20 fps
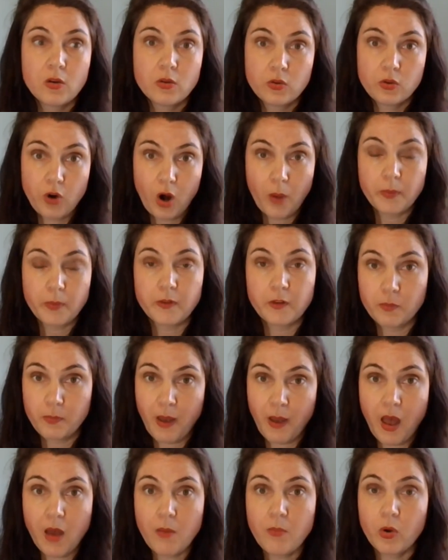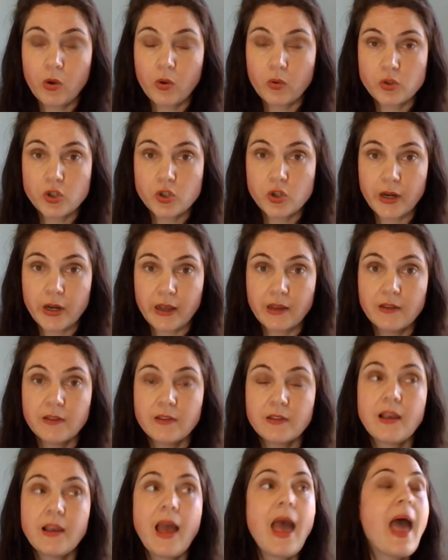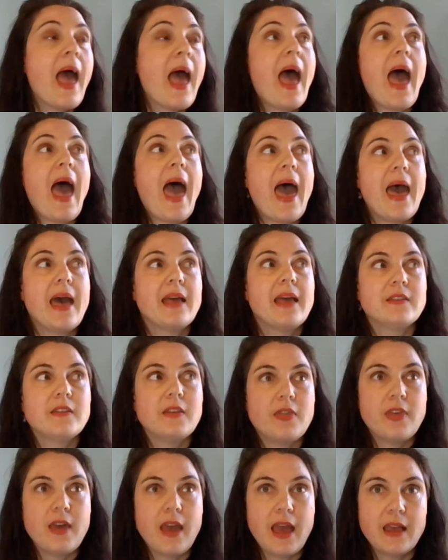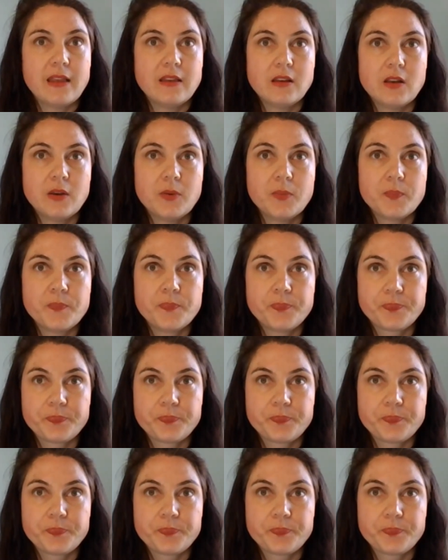crops of palm oil trees, and then